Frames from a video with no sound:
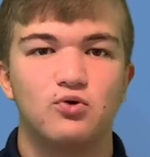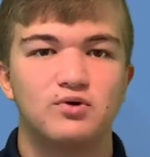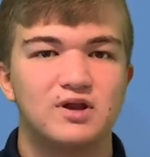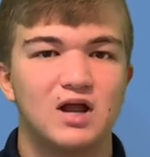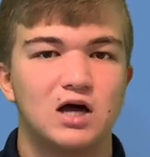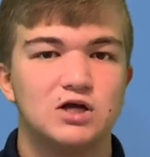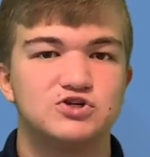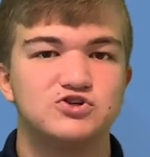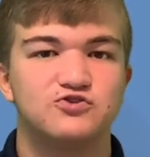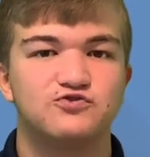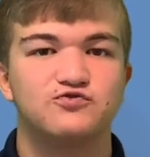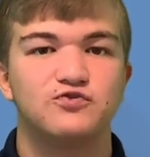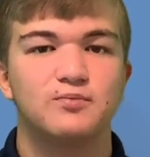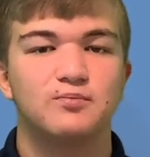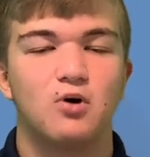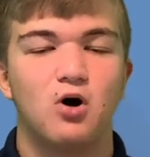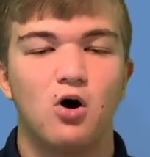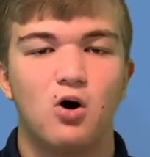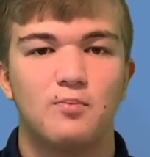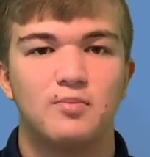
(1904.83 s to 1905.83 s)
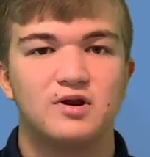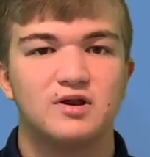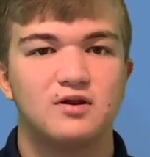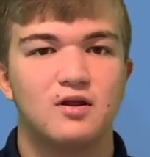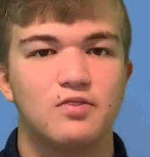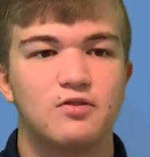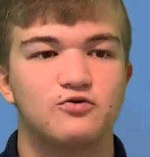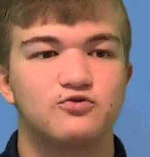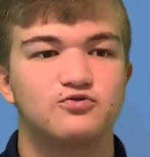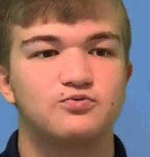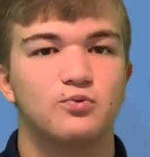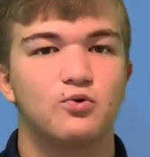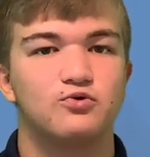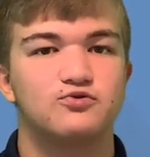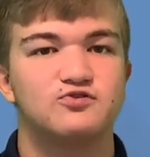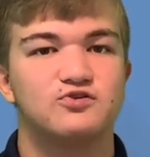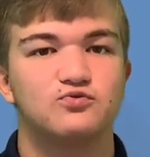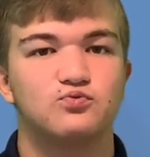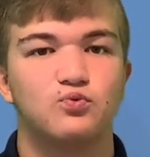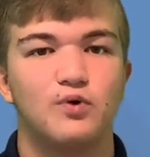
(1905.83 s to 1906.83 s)
and not just football, but in other
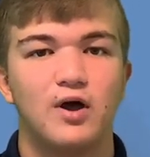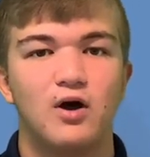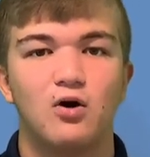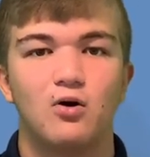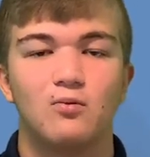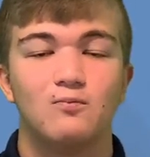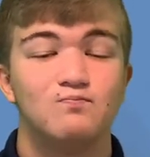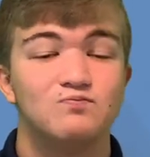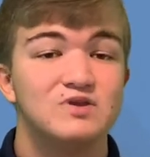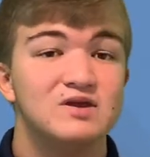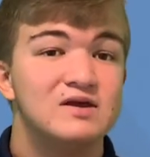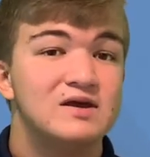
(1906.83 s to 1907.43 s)
sports as well.